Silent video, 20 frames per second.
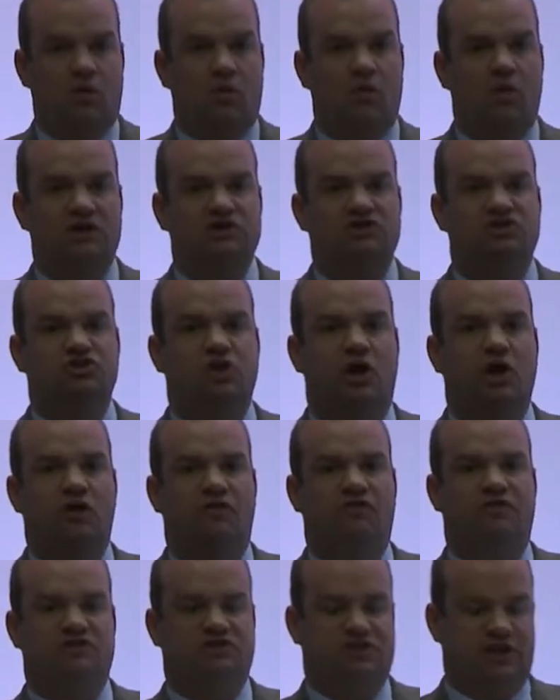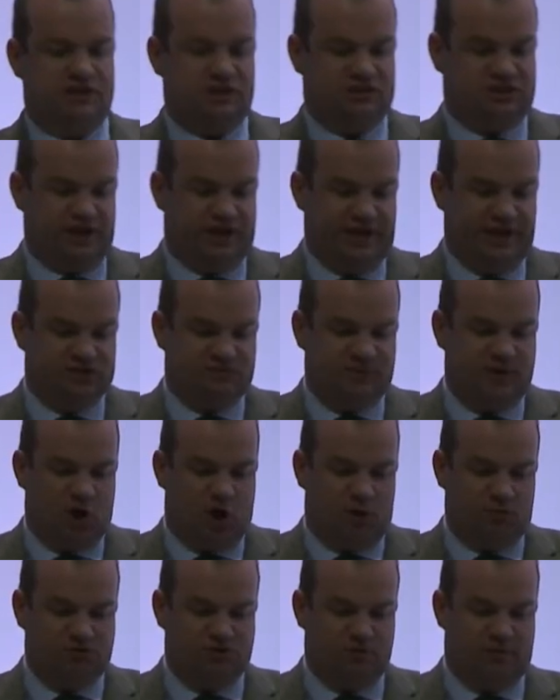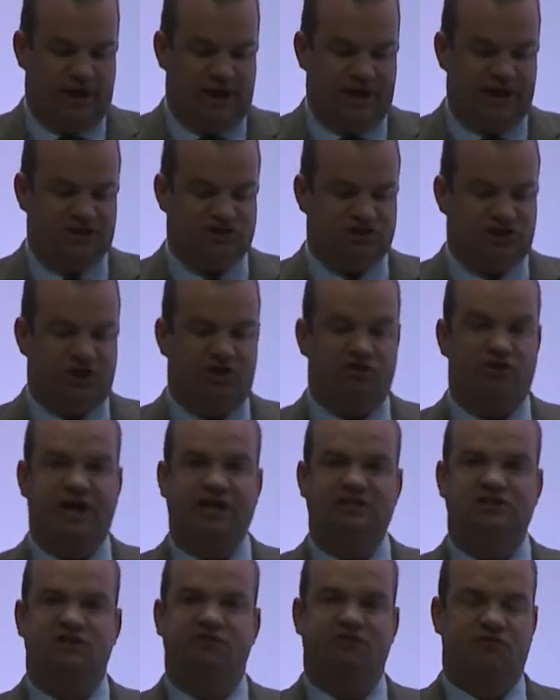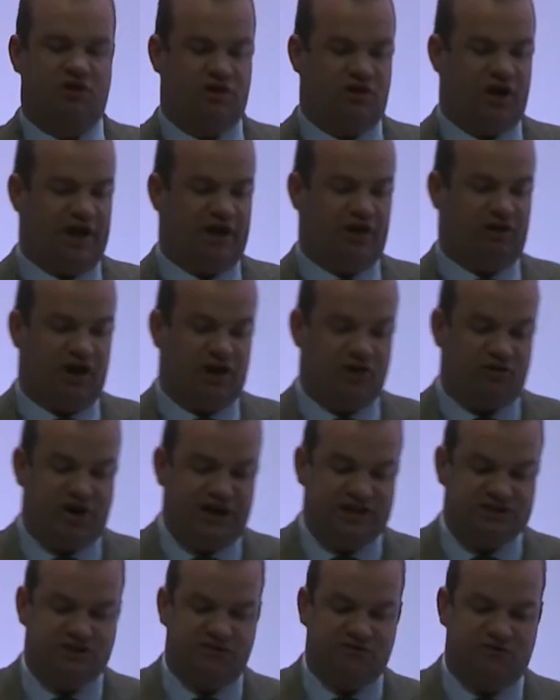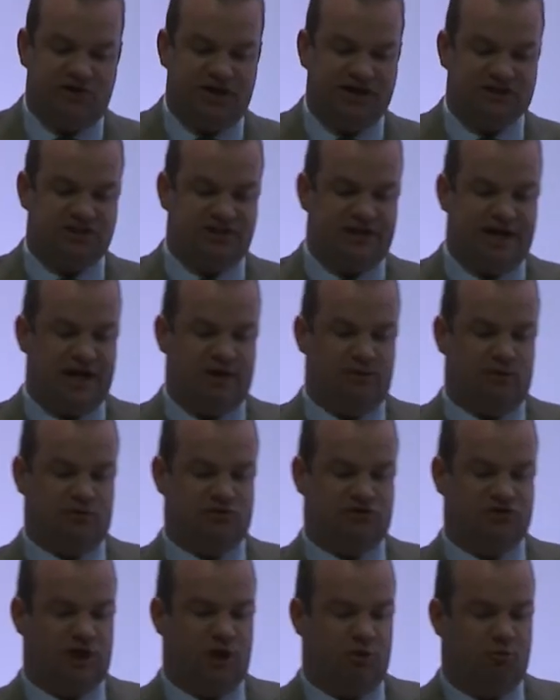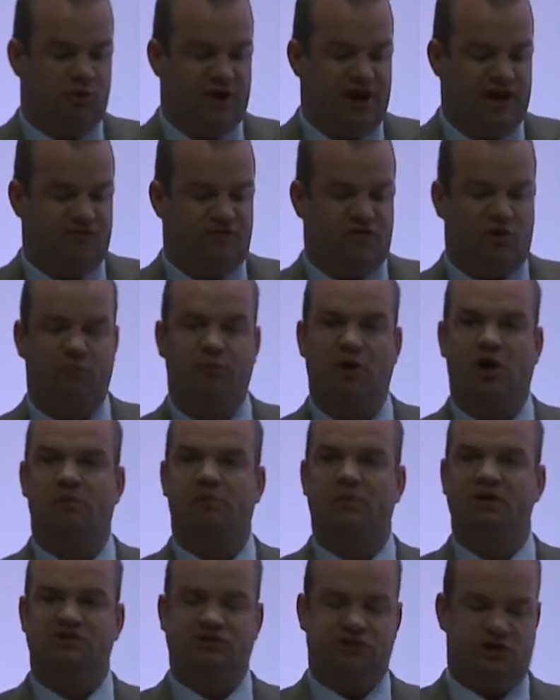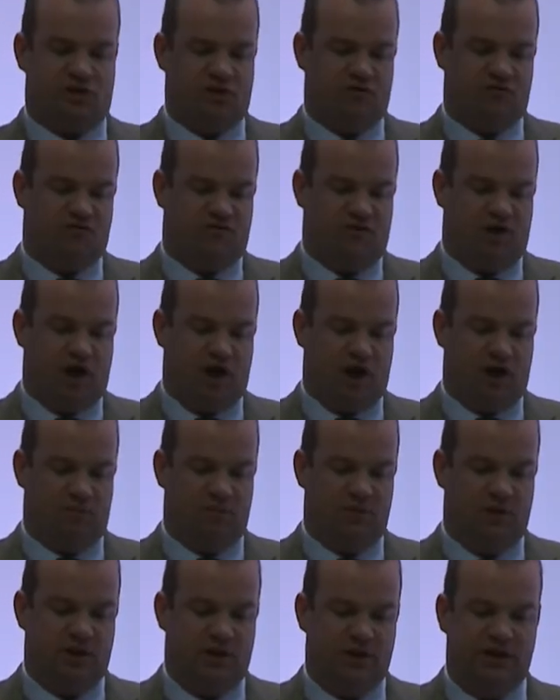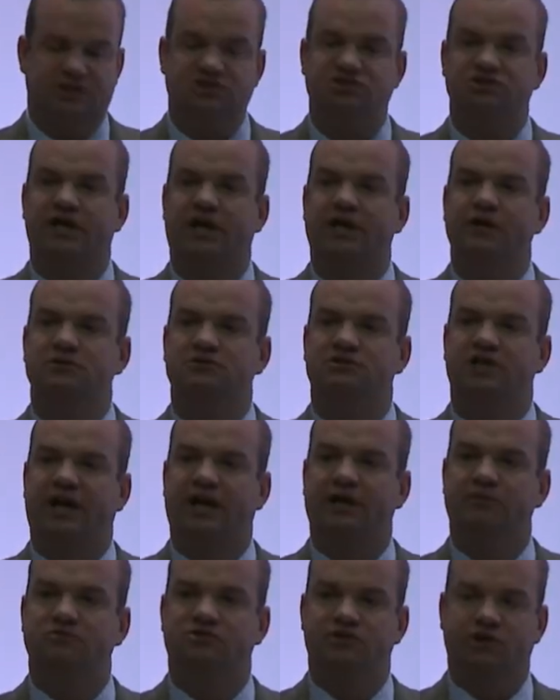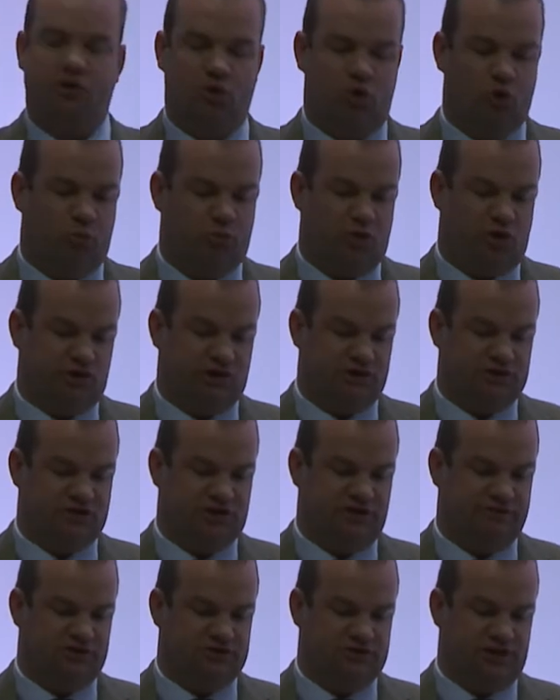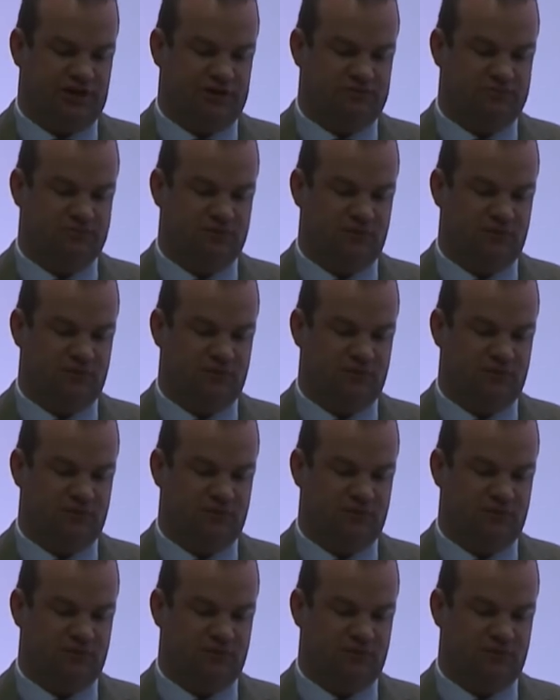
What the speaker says: When soil fertility has been optimised and aggressive grazing animals that are bred for purpose are on farm, it's now time to grow productivity.